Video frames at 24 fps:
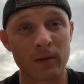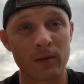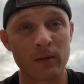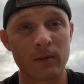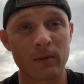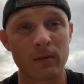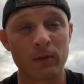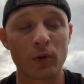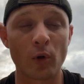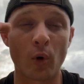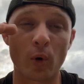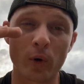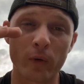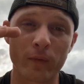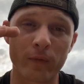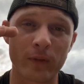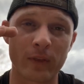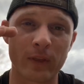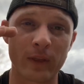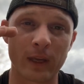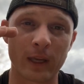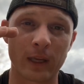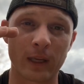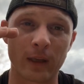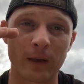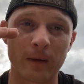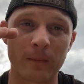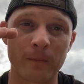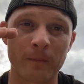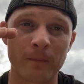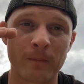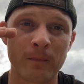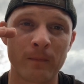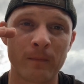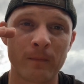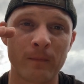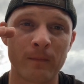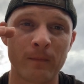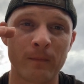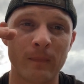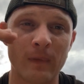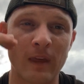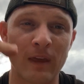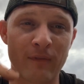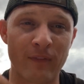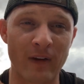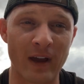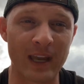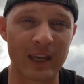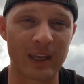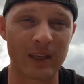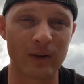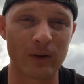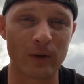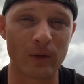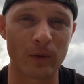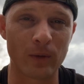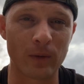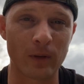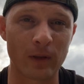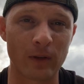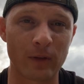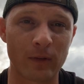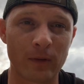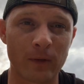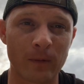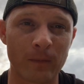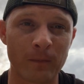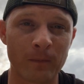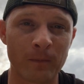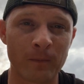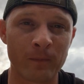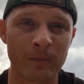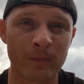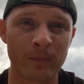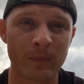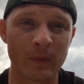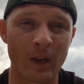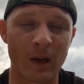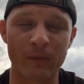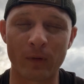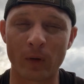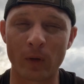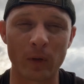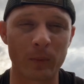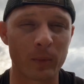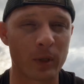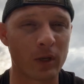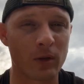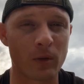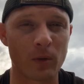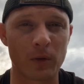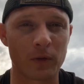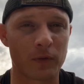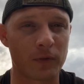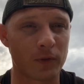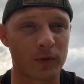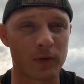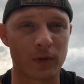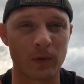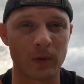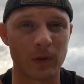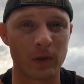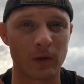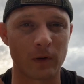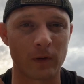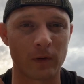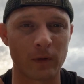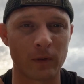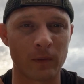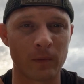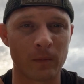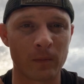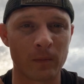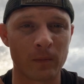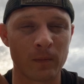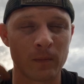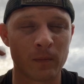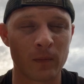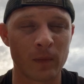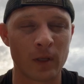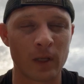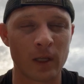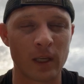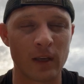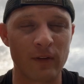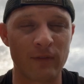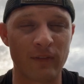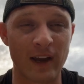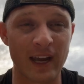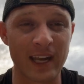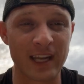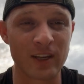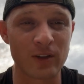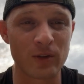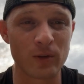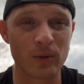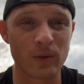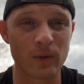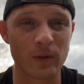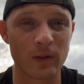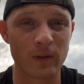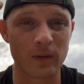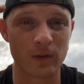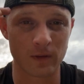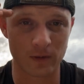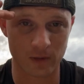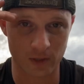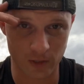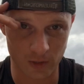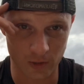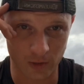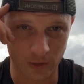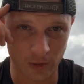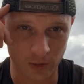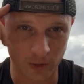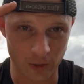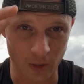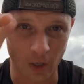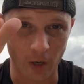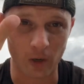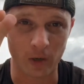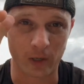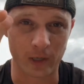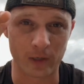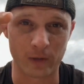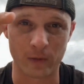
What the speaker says: Don't overthink it. If I can do this, I've only been doing this for 2 years. If I can do this, y'all can do